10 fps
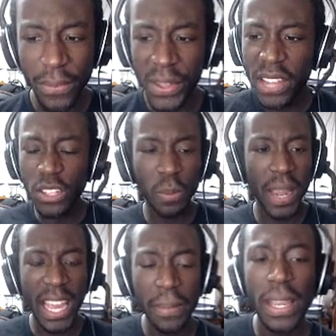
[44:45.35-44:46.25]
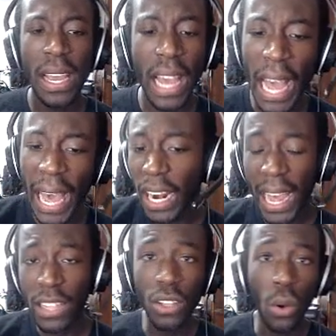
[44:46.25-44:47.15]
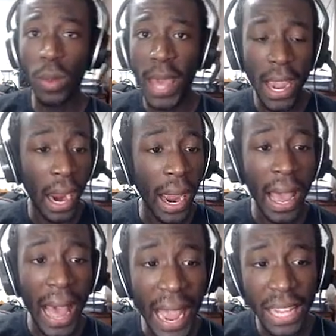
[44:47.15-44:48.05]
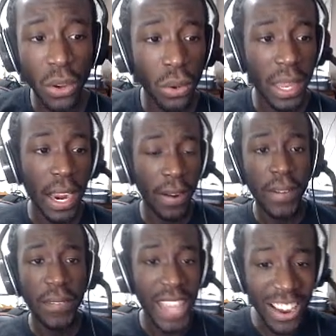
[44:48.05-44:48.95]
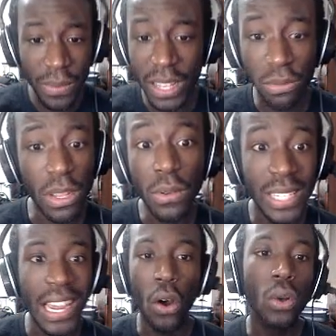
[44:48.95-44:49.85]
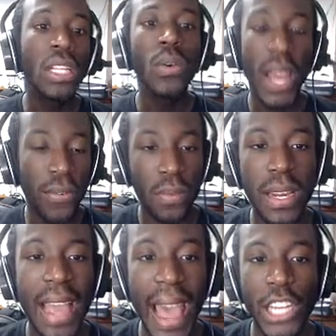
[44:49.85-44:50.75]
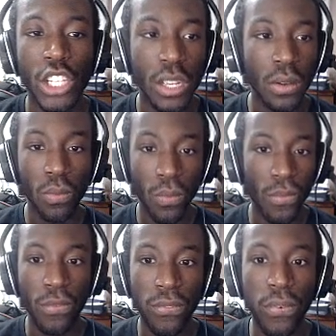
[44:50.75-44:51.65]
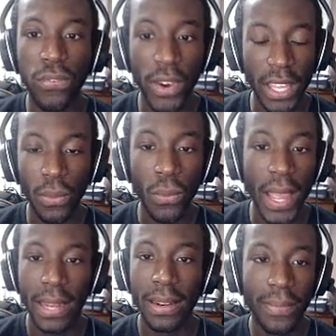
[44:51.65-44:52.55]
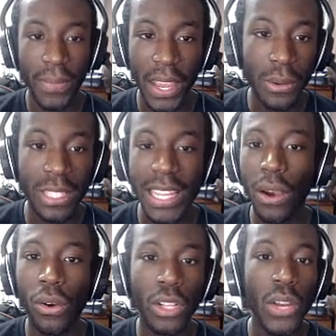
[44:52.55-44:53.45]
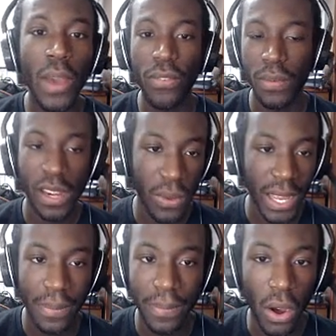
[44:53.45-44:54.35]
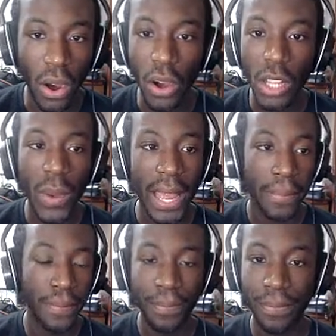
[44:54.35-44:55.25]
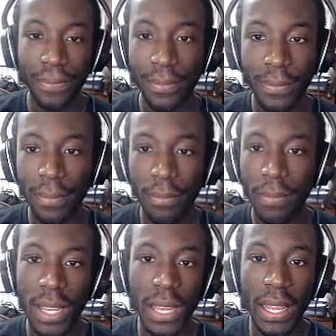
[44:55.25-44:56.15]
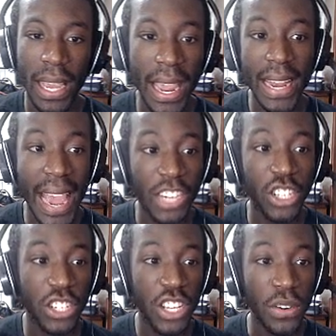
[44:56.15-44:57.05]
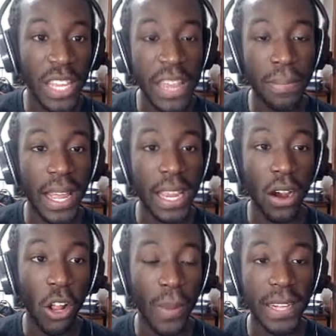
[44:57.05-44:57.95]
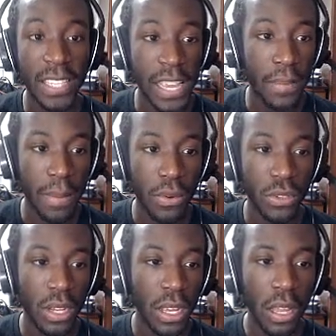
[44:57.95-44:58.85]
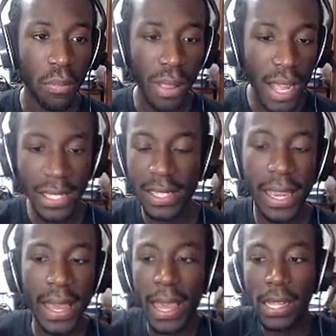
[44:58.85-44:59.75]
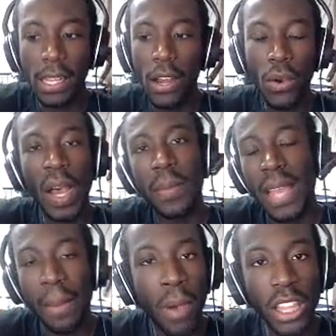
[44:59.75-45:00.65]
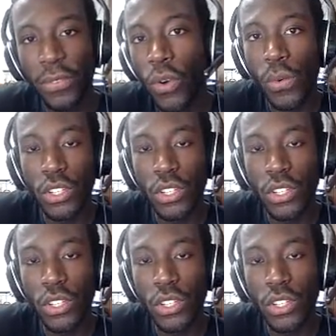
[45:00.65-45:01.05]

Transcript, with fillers: have heal spammed. I don't care. I don't care. It was the only way for me to actually freaking win. It was the only way for me to win. Only way. And actually still keep like all my team members. Plus, hello, I mean, I bought the full